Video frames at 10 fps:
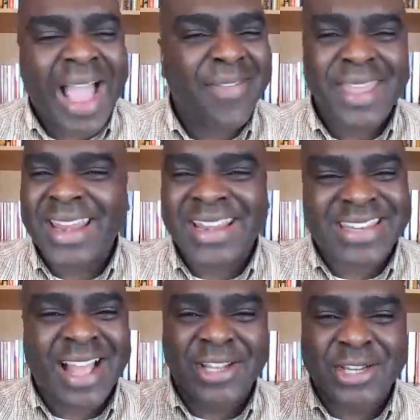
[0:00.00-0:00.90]
And then he
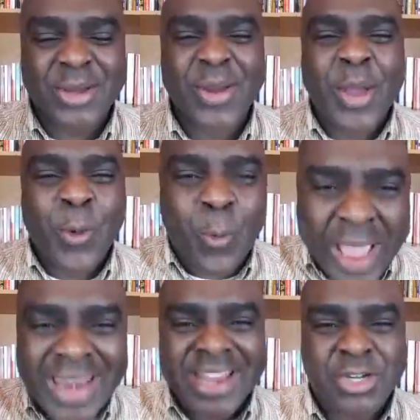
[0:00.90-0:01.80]
tells you
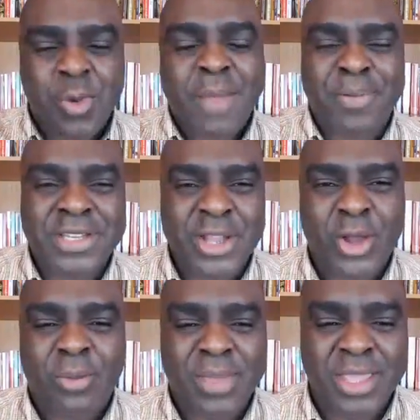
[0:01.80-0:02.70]
where these weapons are
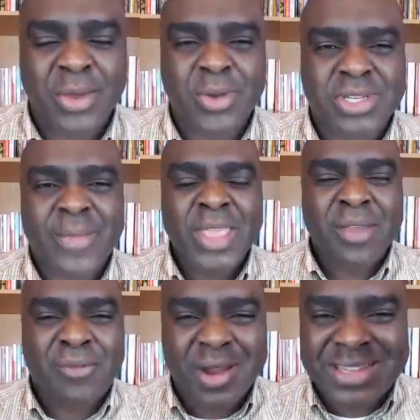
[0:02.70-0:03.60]
going to be used.
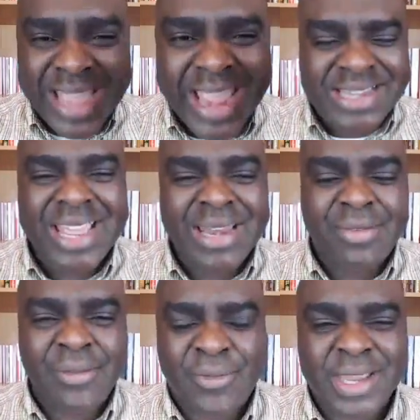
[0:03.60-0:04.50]
Verse 18
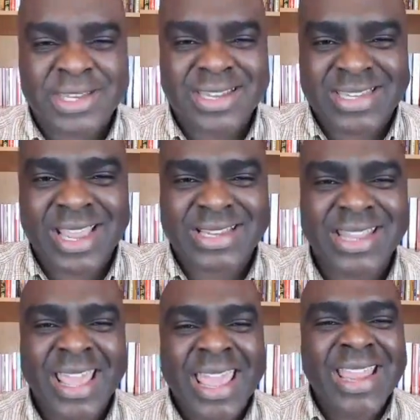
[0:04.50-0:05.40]
of Ephesians
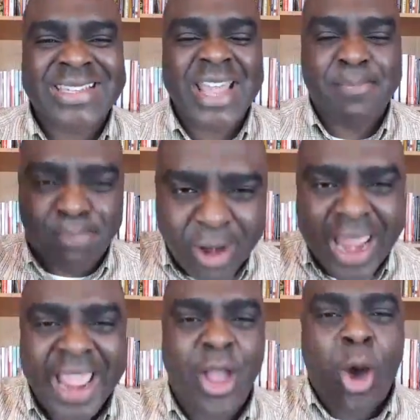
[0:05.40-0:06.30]
6, he said,
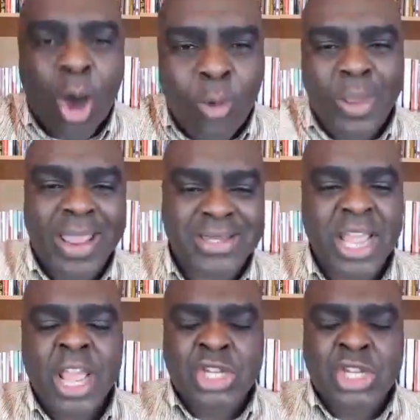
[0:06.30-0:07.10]
Praying all always.